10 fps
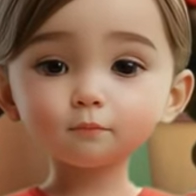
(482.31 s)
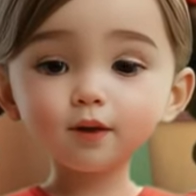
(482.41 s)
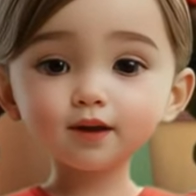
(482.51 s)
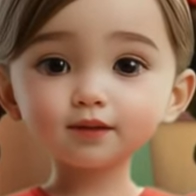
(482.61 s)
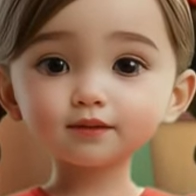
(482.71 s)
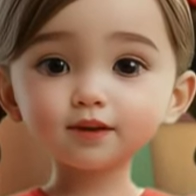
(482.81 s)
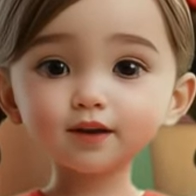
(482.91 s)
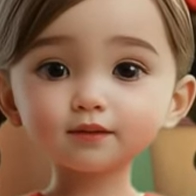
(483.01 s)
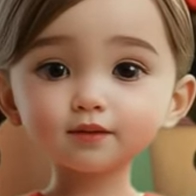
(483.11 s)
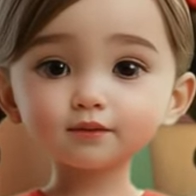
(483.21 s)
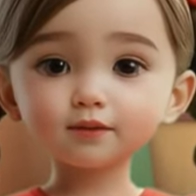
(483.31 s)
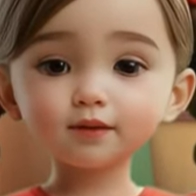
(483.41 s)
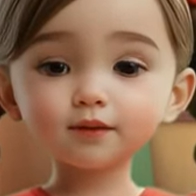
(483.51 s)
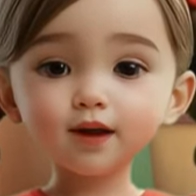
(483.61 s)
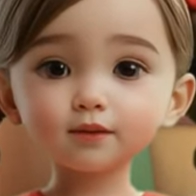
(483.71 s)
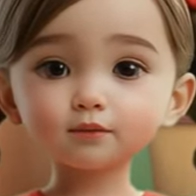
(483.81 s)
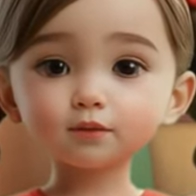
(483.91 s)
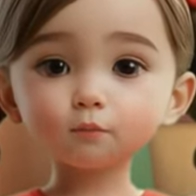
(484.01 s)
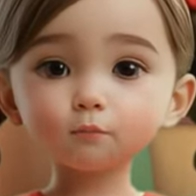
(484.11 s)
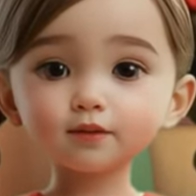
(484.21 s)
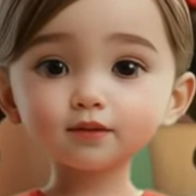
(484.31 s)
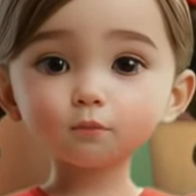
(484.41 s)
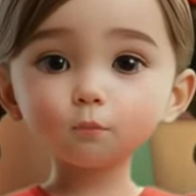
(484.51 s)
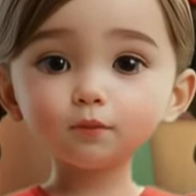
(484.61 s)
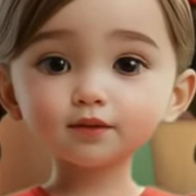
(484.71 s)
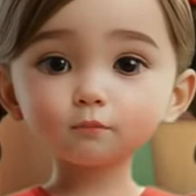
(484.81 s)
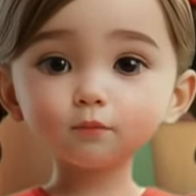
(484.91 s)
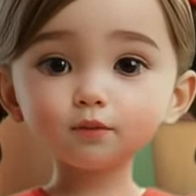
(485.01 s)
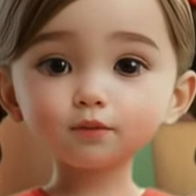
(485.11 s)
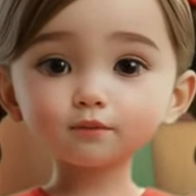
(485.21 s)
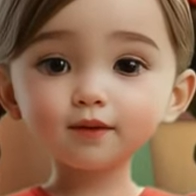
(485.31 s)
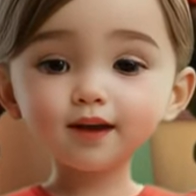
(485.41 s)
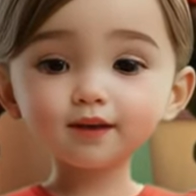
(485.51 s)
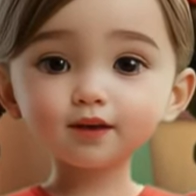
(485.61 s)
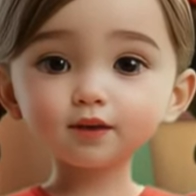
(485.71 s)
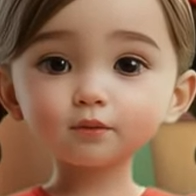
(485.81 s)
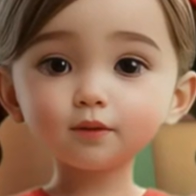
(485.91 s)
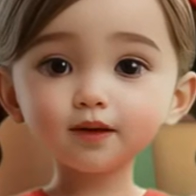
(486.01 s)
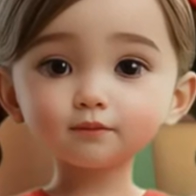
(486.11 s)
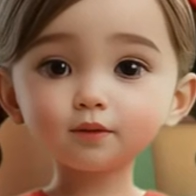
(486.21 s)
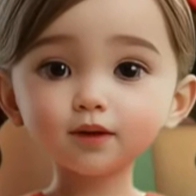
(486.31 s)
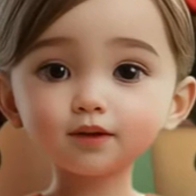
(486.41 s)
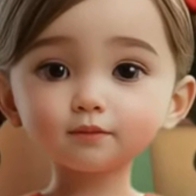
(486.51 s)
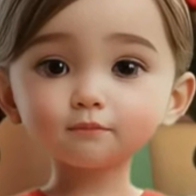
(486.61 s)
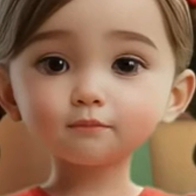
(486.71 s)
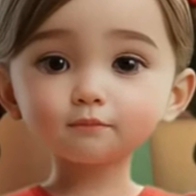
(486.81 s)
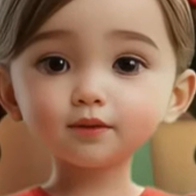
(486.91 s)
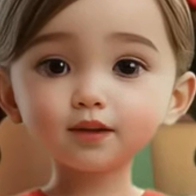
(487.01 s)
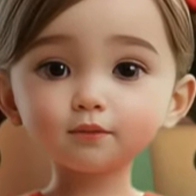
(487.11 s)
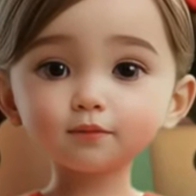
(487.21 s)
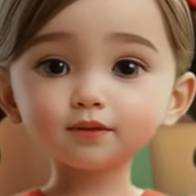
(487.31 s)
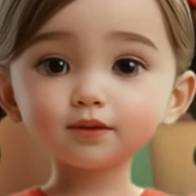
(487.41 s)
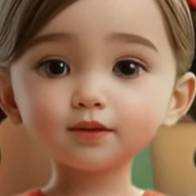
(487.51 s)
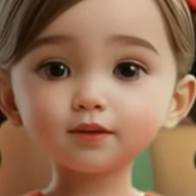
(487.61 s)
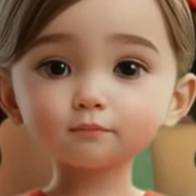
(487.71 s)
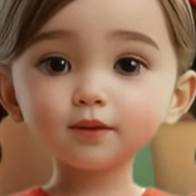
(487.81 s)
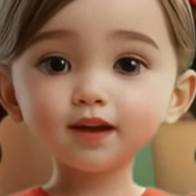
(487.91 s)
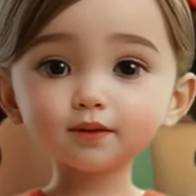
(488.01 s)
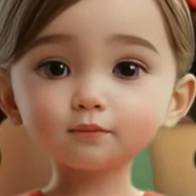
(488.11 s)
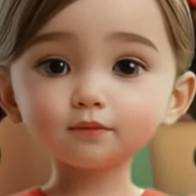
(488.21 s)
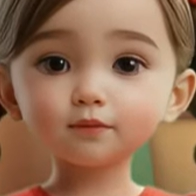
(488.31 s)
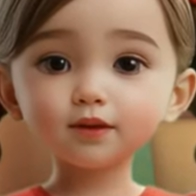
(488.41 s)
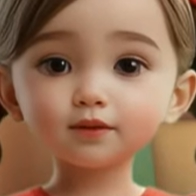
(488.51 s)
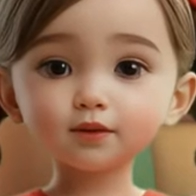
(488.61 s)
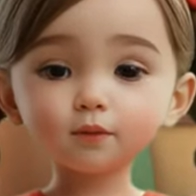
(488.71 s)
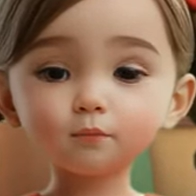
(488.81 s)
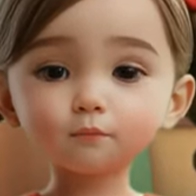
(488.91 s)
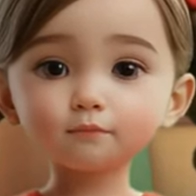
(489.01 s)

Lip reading: Write a sentence that tells your reader what you wrote about in your essay. End with a goodbye or thank you.